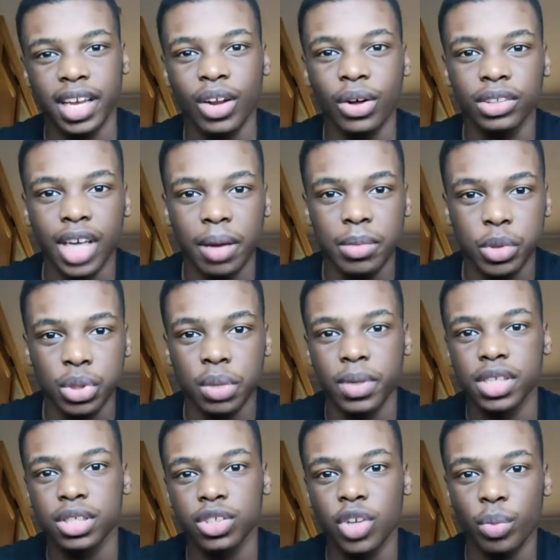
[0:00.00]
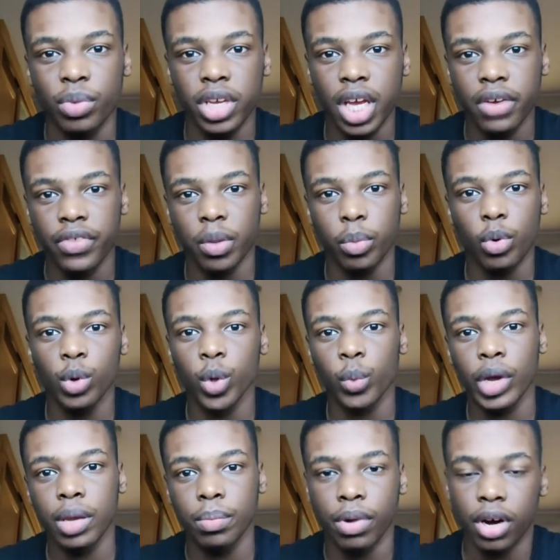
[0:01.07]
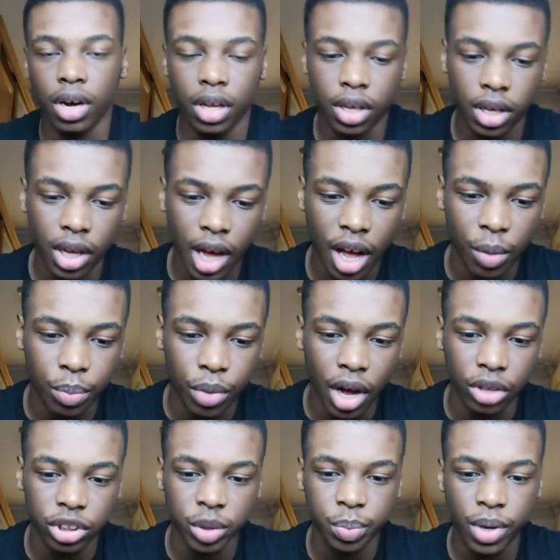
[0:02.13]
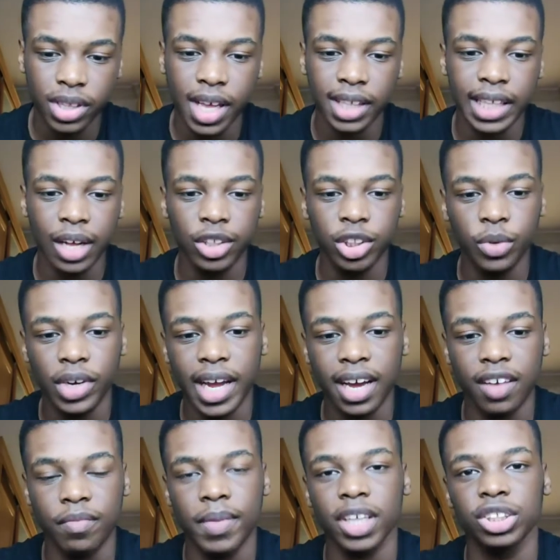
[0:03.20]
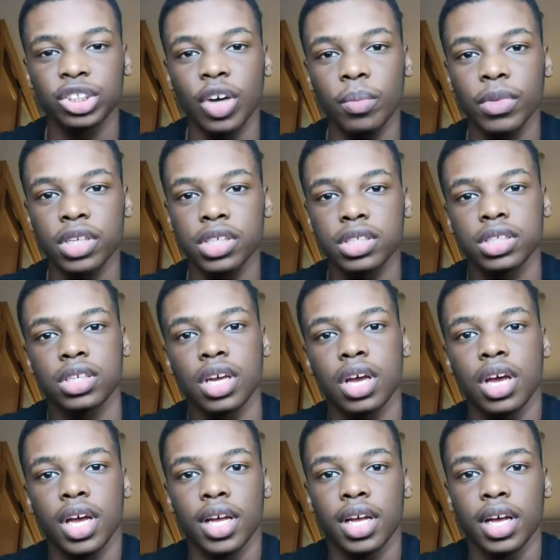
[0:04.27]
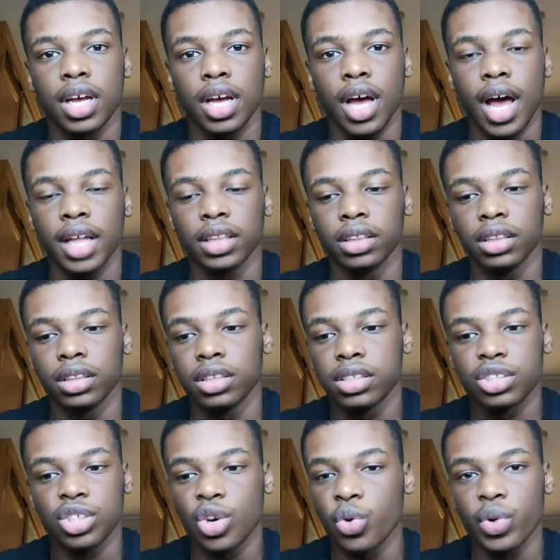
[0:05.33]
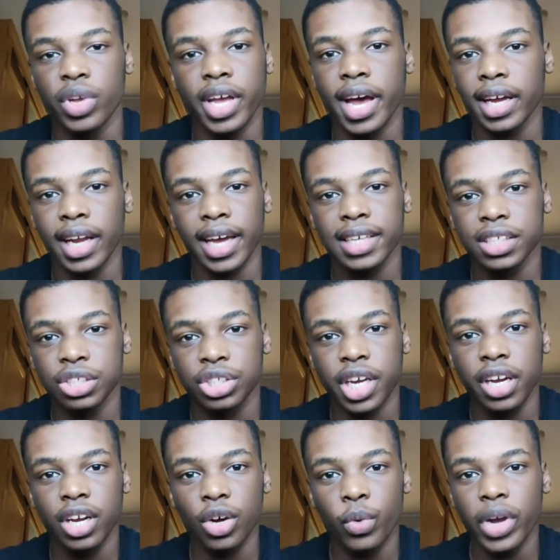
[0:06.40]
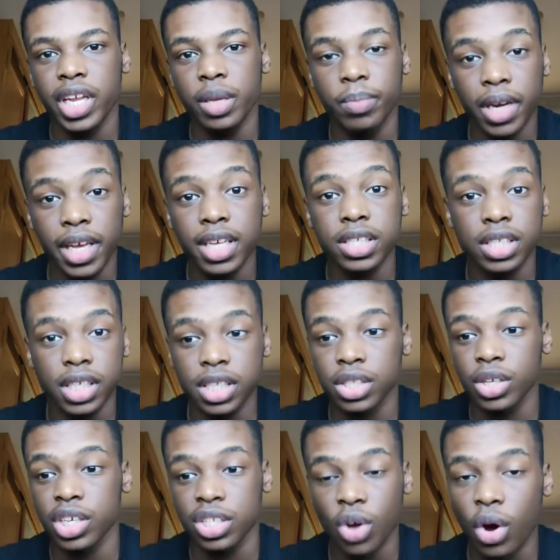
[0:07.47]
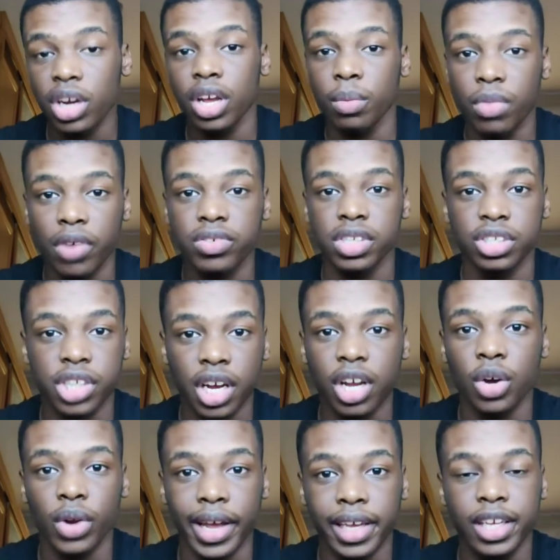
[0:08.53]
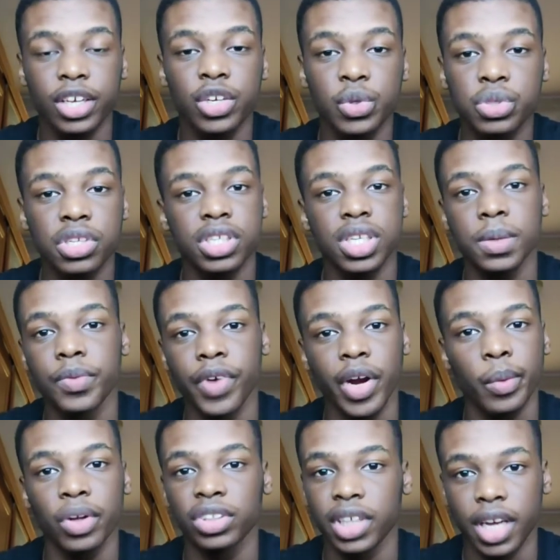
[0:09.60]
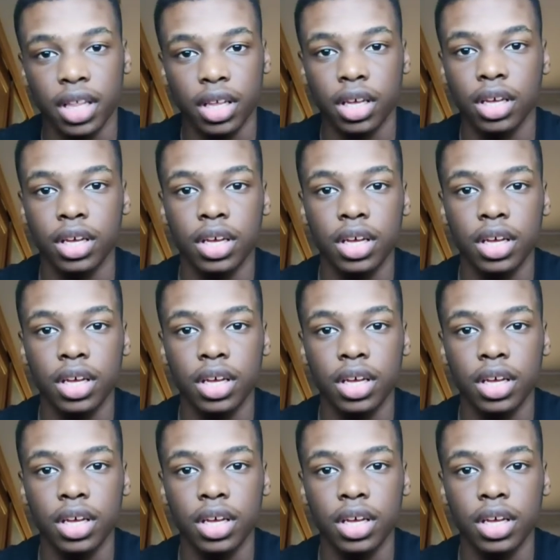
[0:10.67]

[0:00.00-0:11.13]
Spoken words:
A lot of times it was a bit sloppy, gave the ball away, but I'll just put that down to a lack of match sharpness. And so, yeah, like, Zinchenko, when he plays, he's on it, bruv. Zinchenko, like, he glues the team very well together.